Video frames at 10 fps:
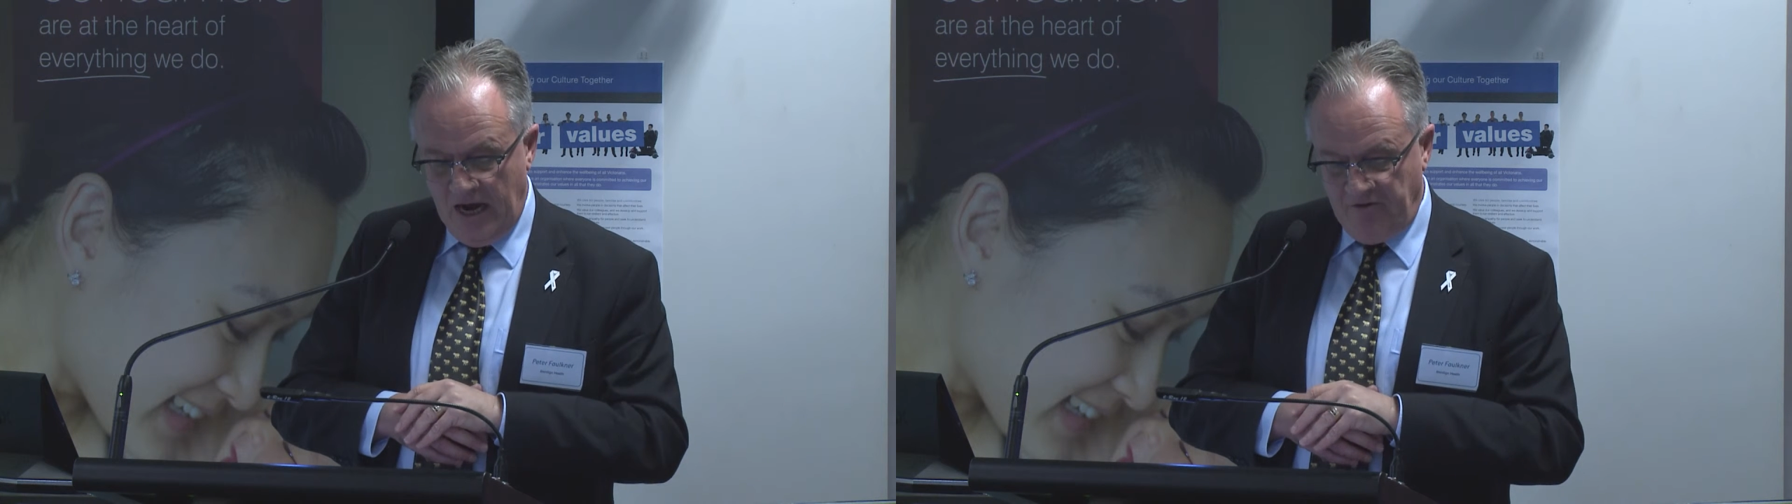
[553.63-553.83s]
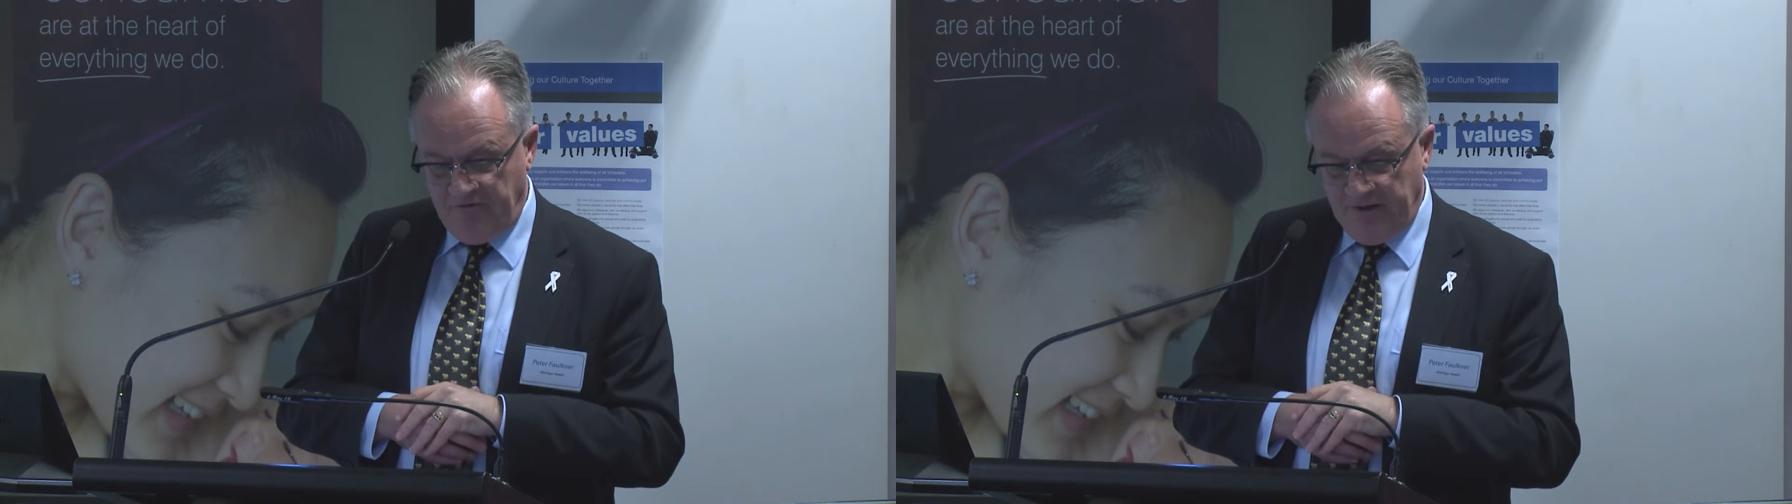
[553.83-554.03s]

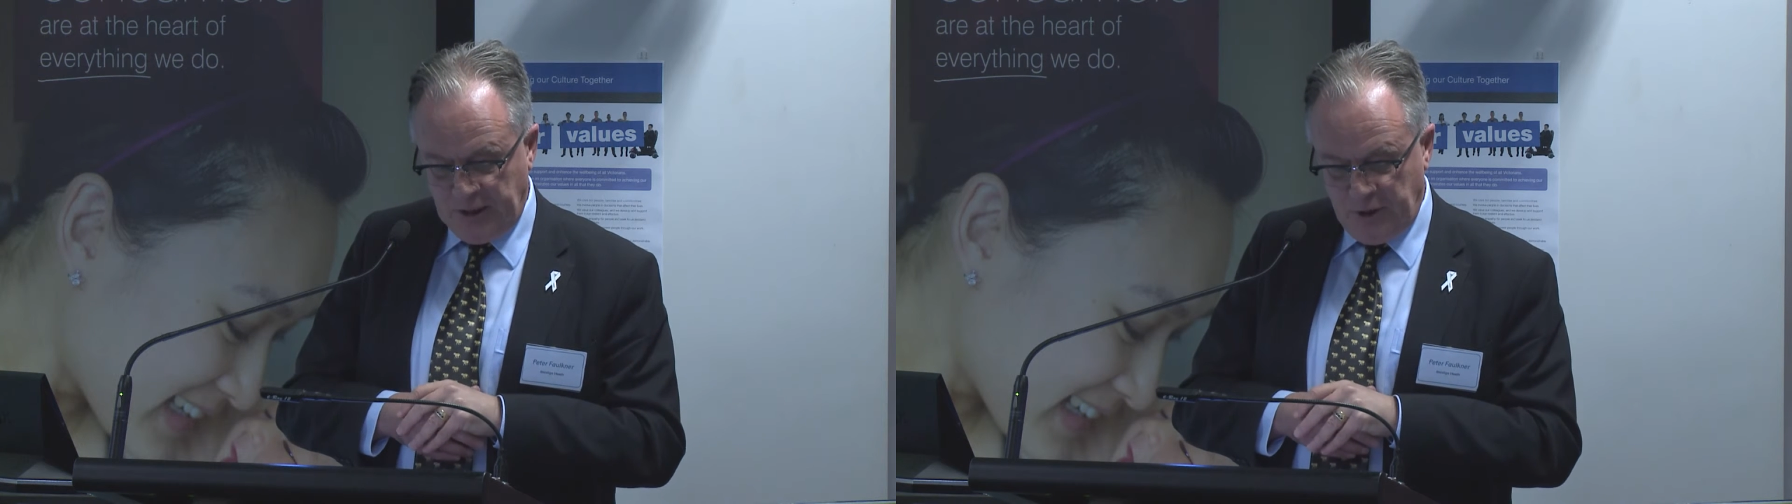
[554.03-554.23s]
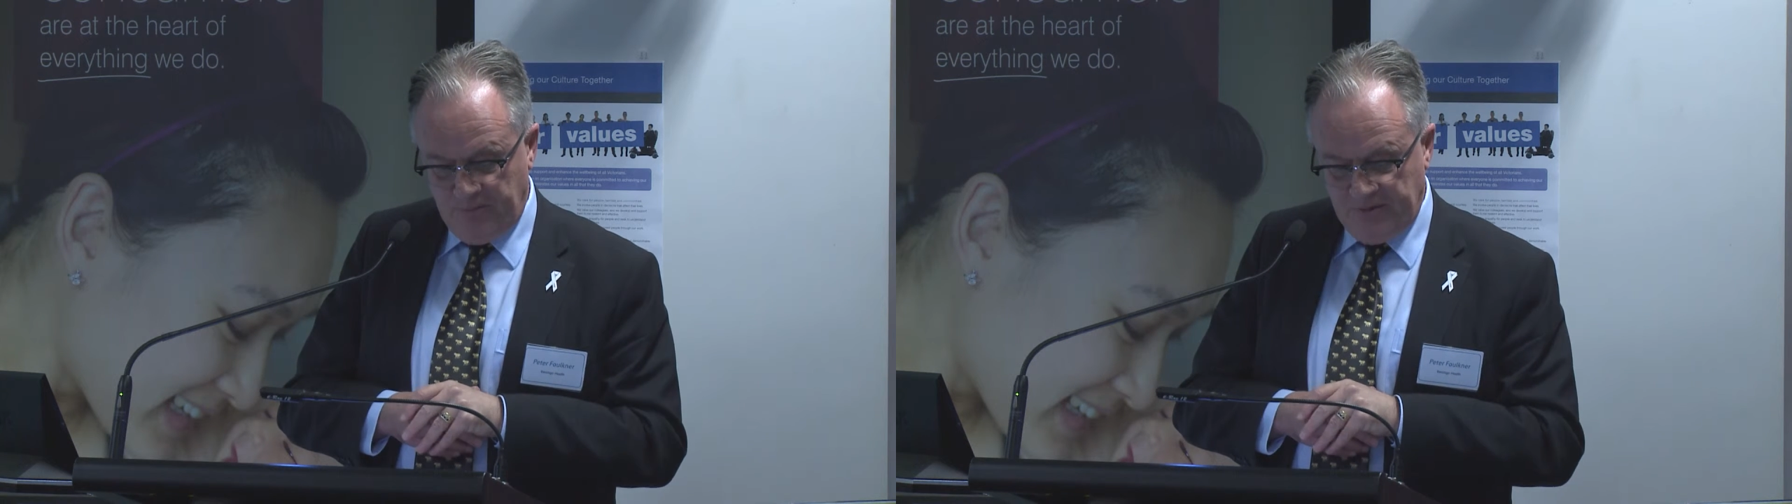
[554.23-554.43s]

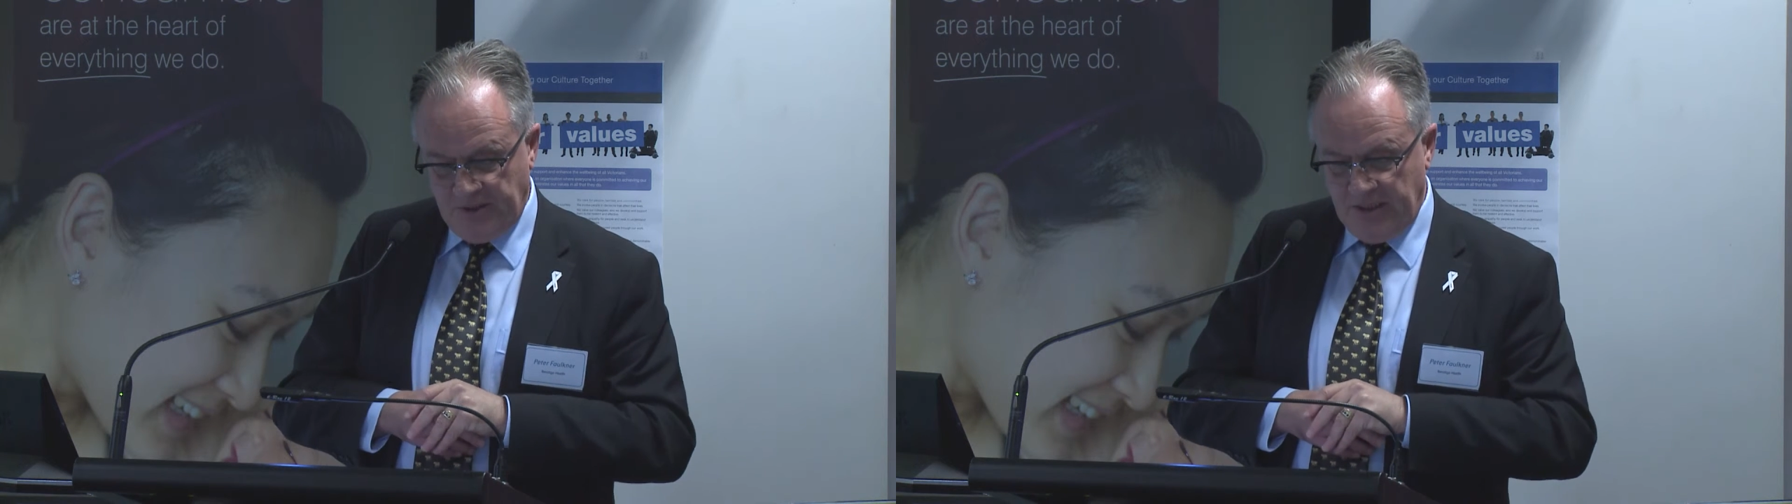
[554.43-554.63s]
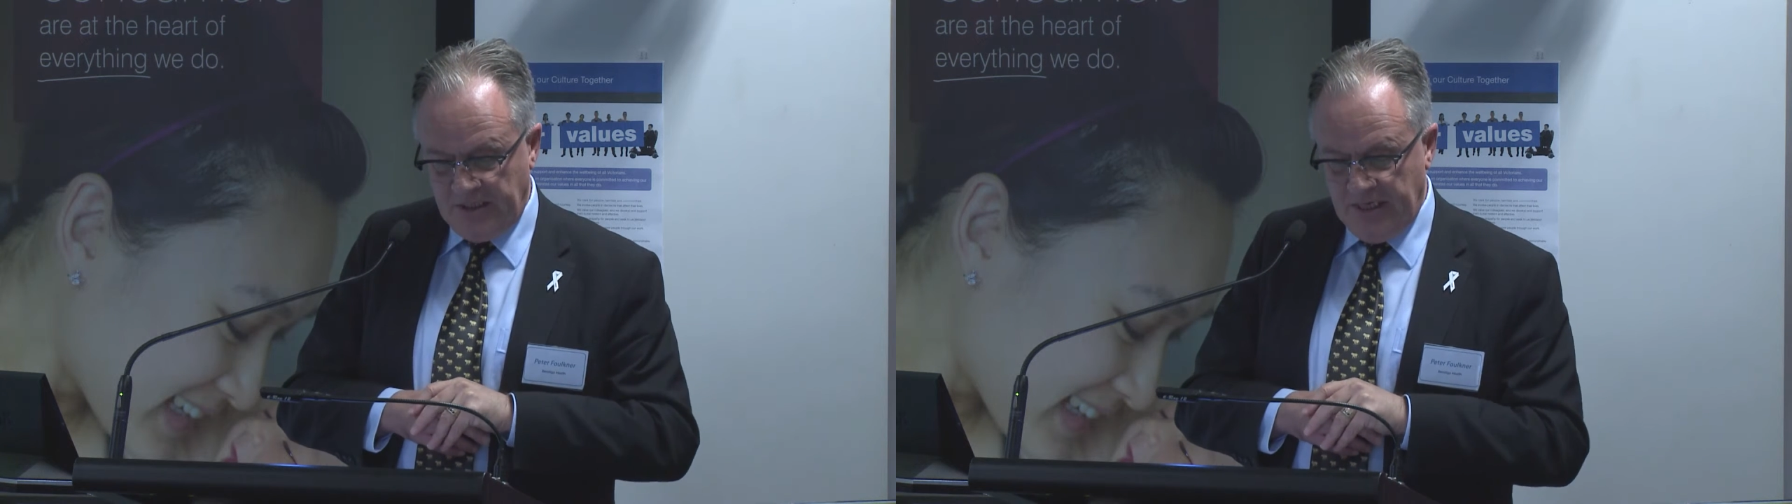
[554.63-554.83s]
victims
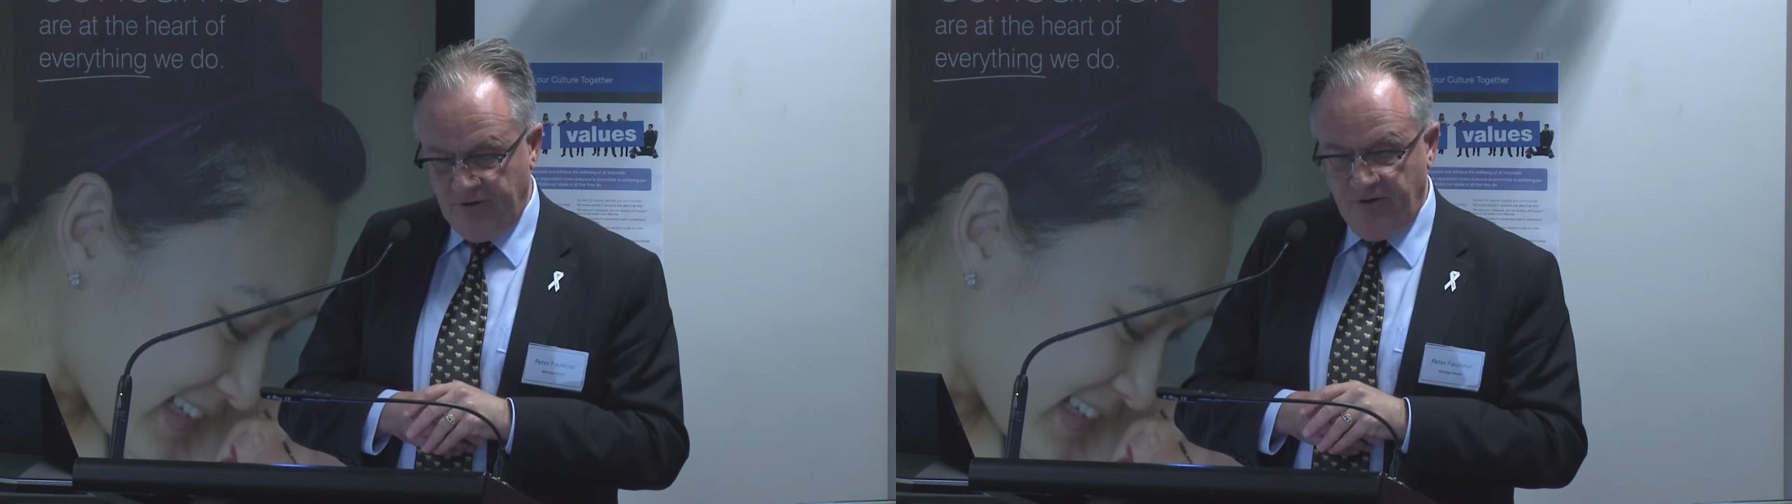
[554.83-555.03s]
that their